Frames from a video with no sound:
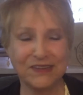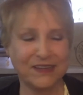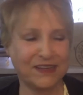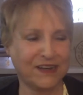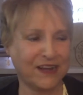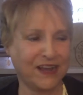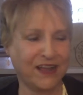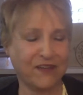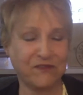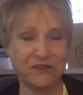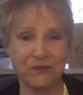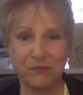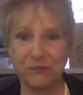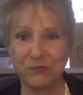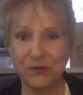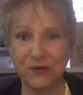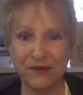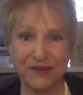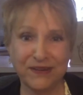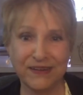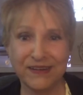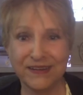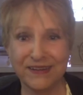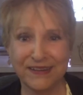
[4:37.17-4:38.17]
and then I have to
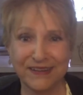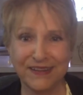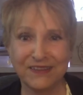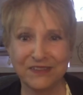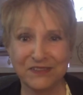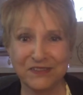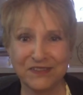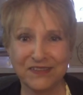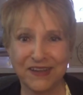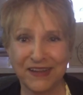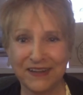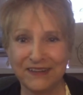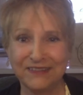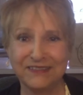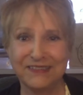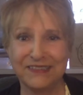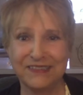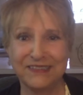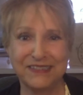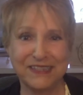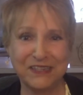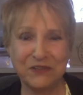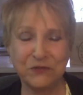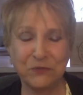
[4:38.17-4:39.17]
put it in another cycle
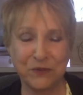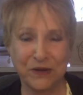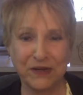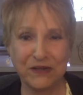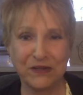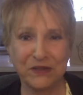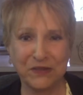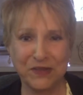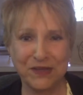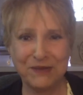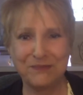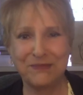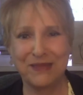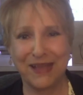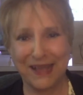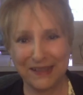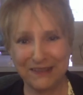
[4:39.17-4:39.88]
to de-wrinkle them.